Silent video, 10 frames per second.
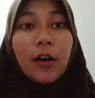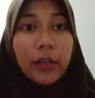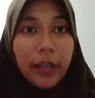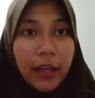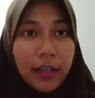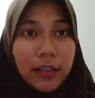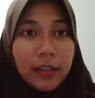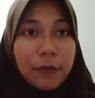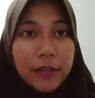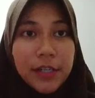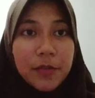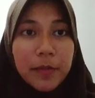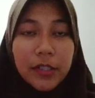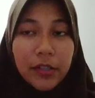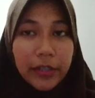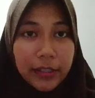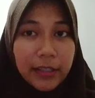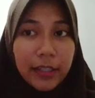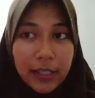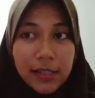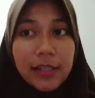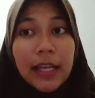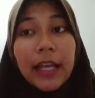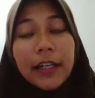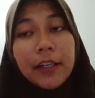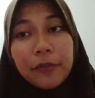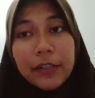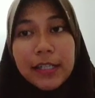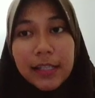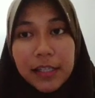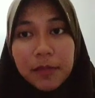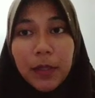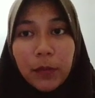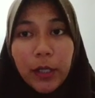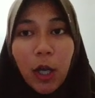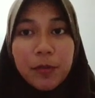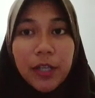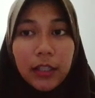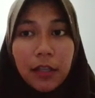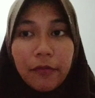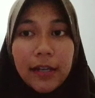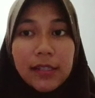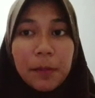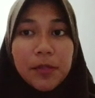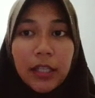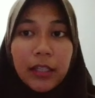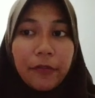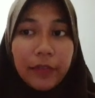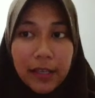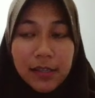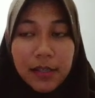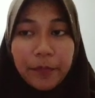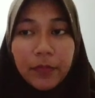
Okay, the first material is differences between objective and subjective tests.